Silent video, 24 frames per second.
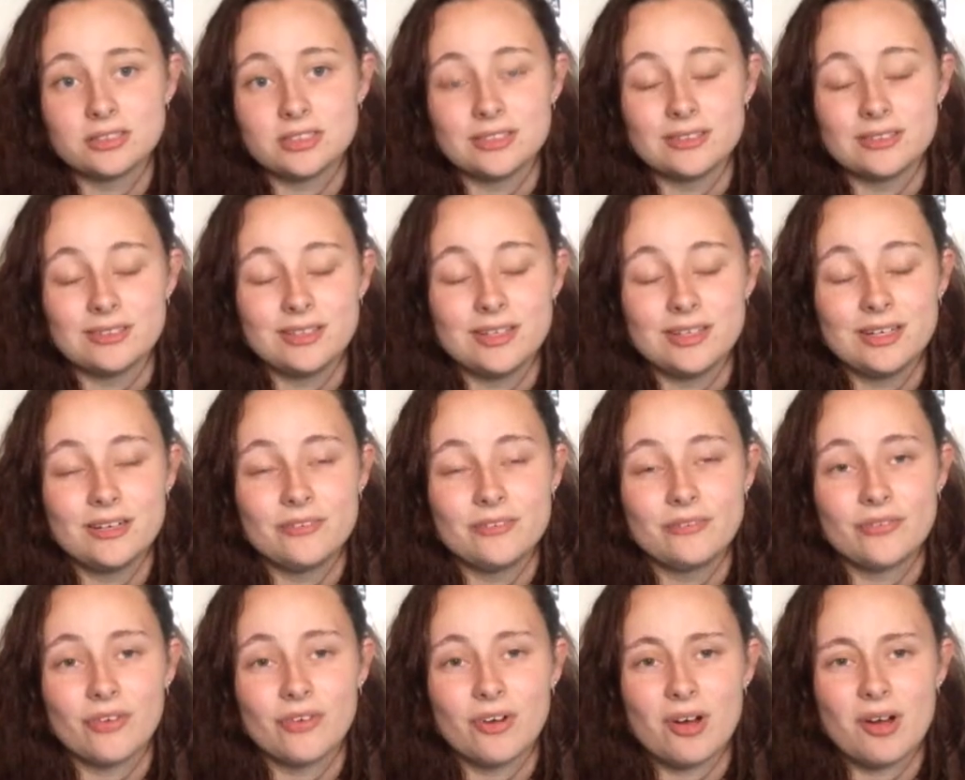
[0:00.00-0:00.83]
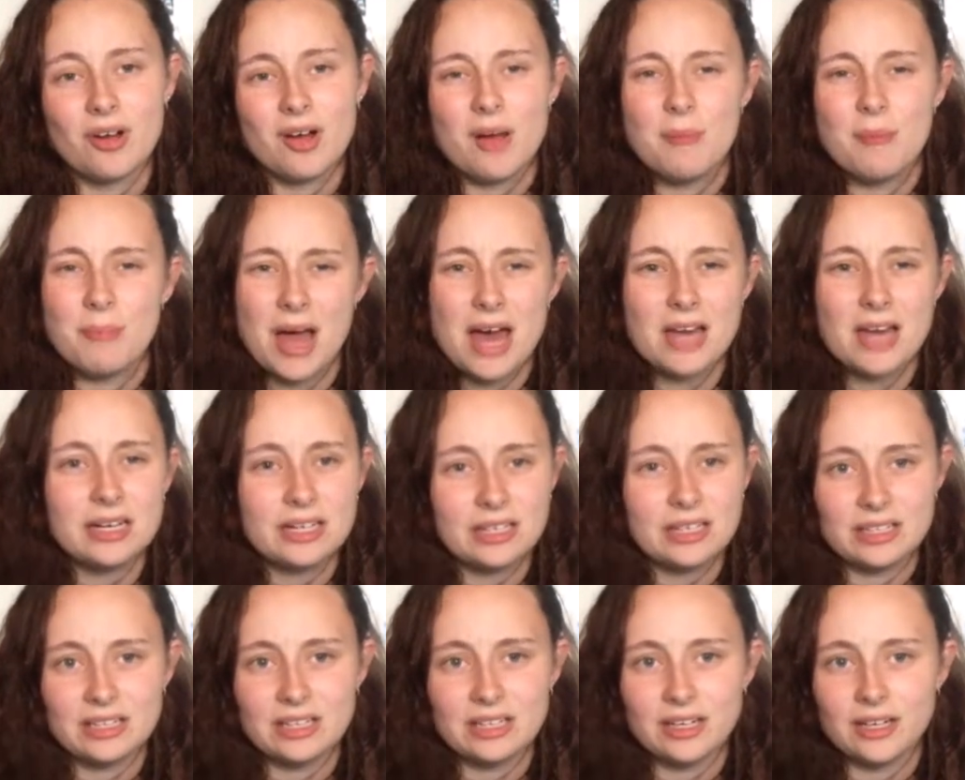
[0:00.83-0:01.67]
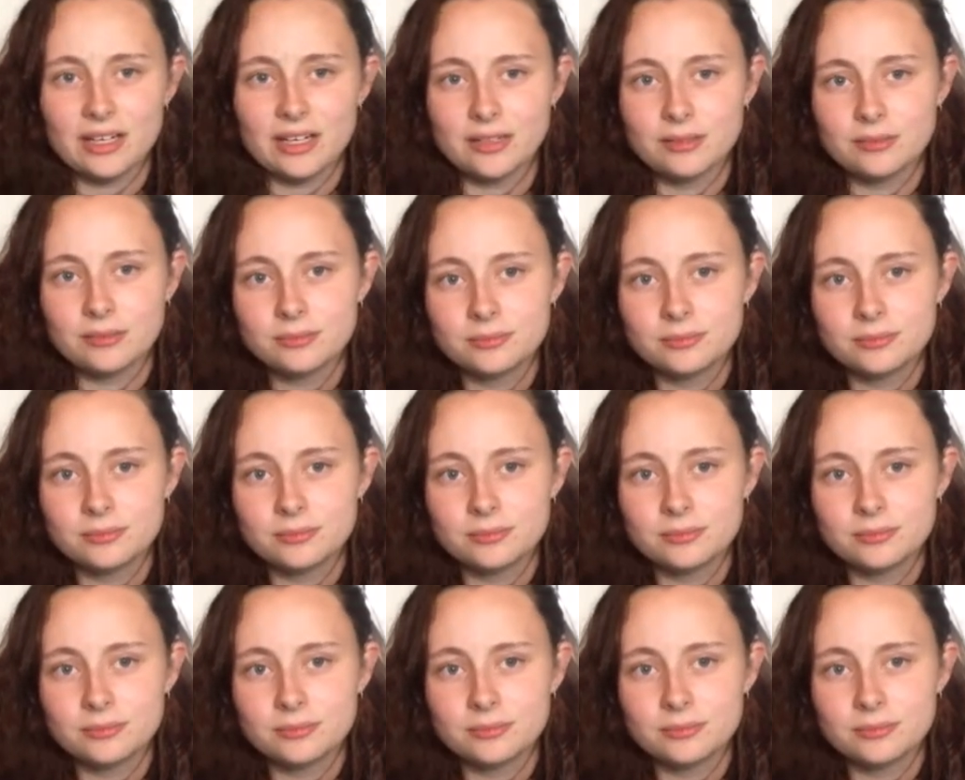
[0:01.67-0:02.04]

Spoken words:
Sydney for about a year.